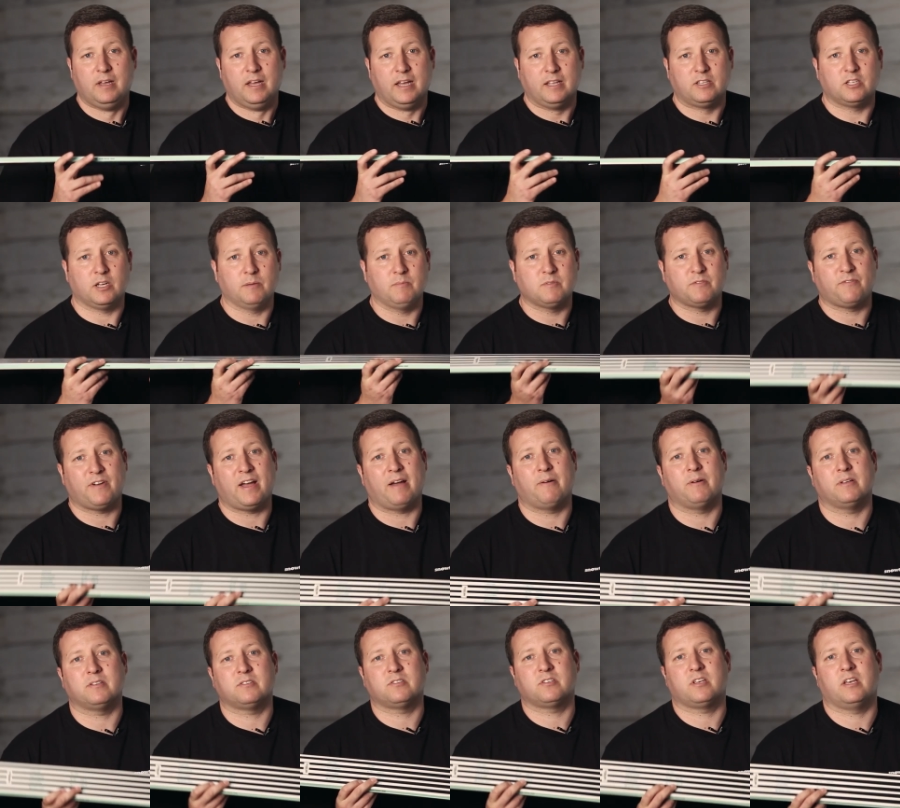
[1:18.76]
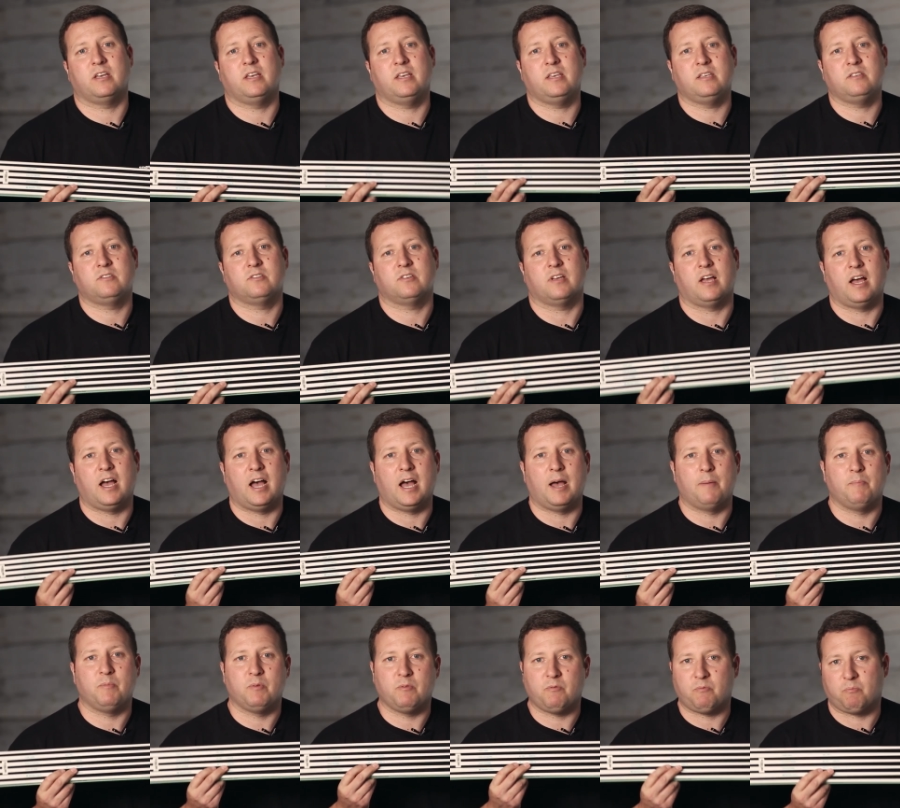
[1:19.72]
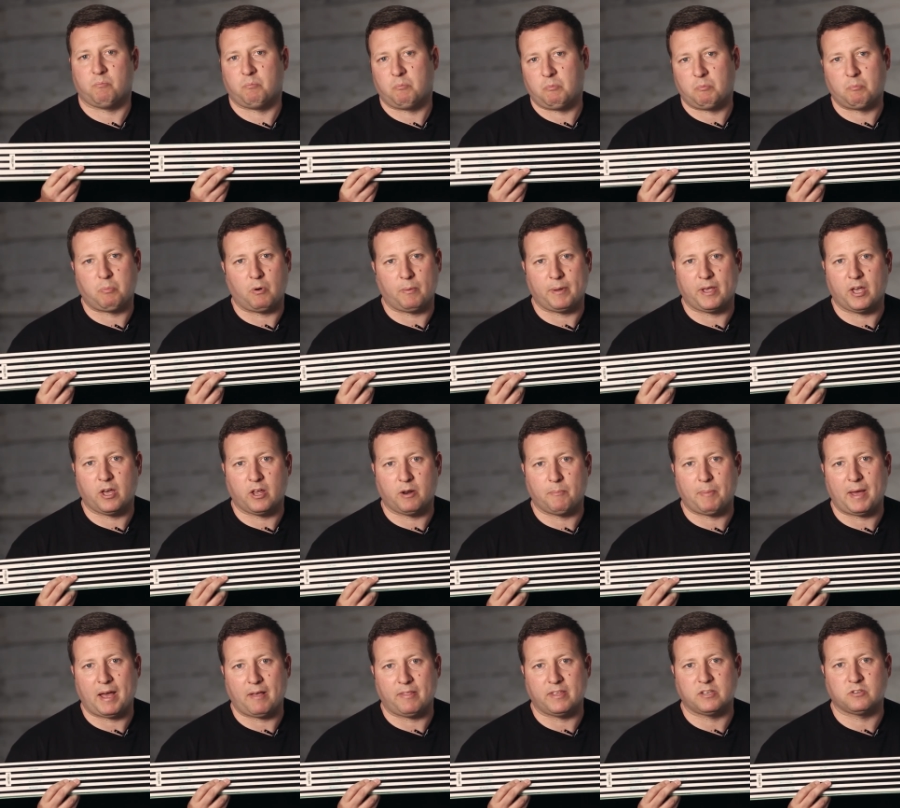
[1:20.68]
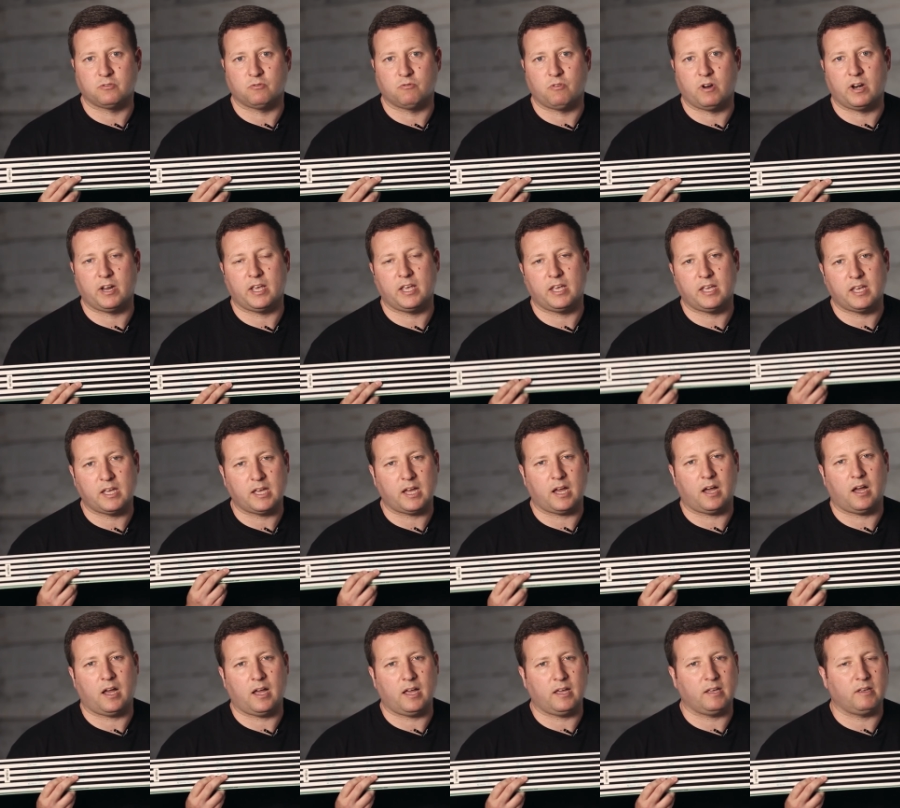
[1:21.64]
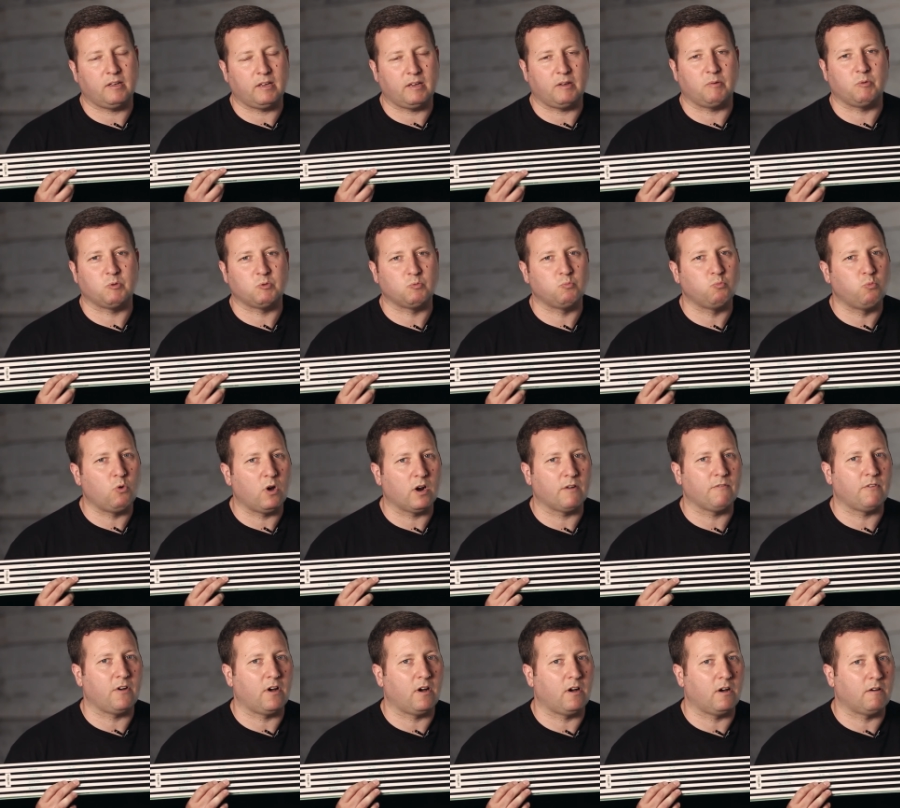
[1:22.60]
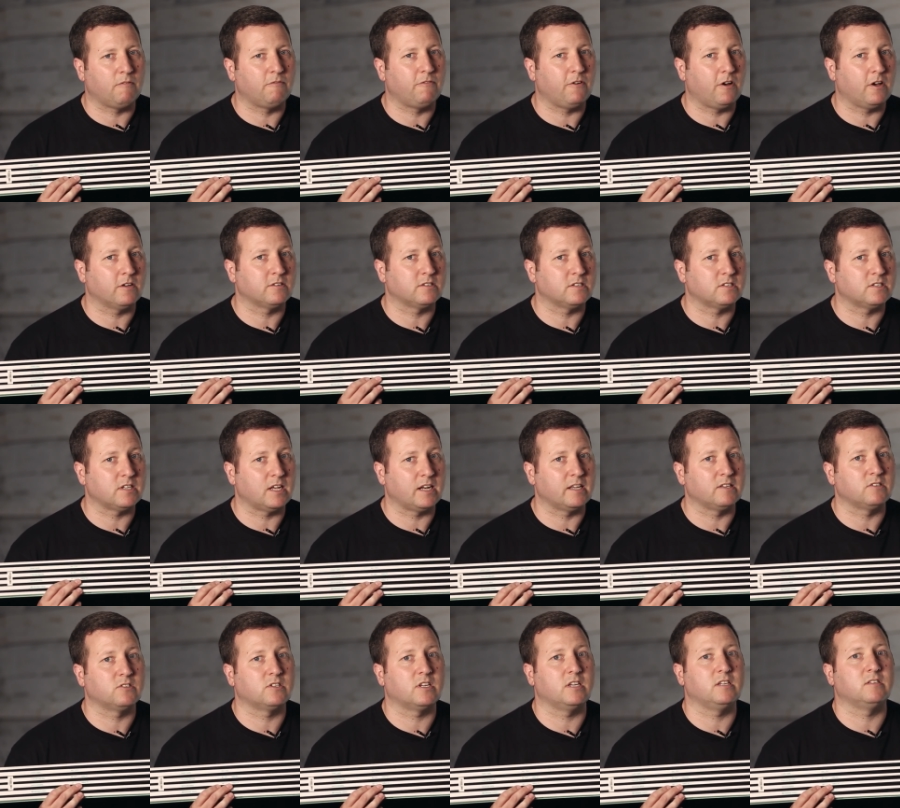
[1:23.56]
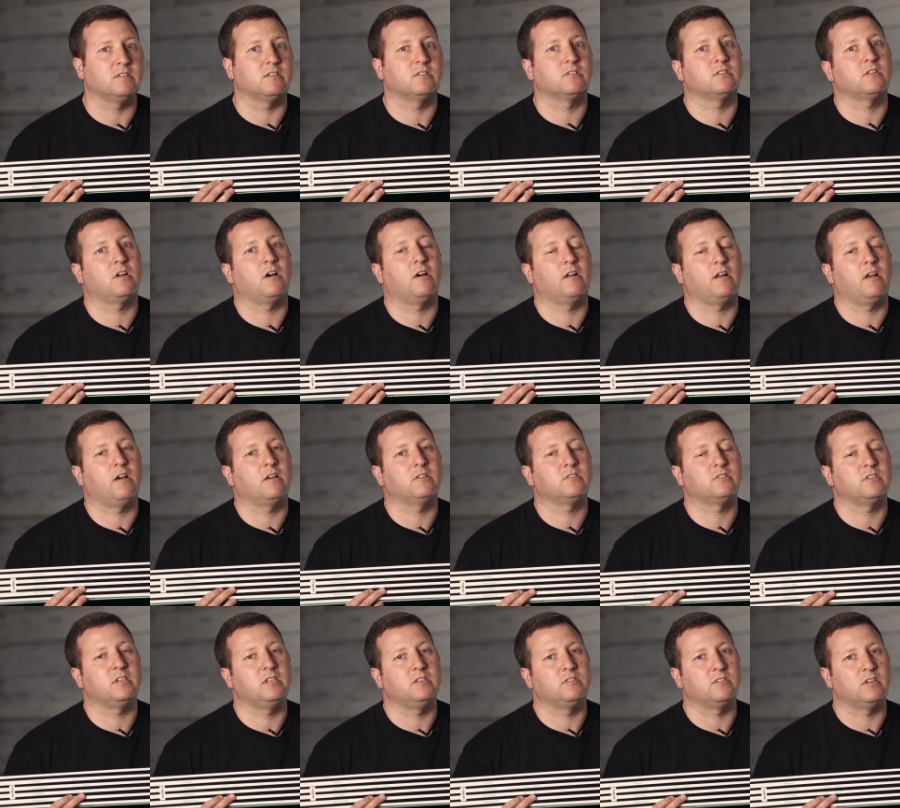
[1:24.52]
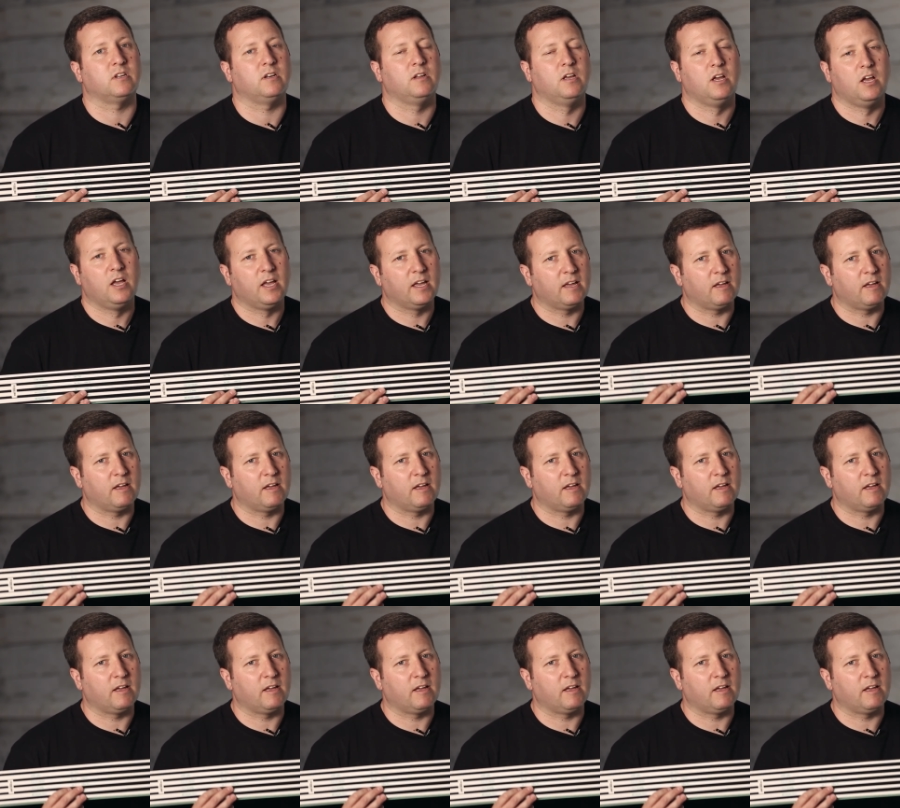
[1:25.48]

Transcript: In terms of how it skis, um, probably heard about this already. Uh, it was one of our fastest selling skis at the start of last season.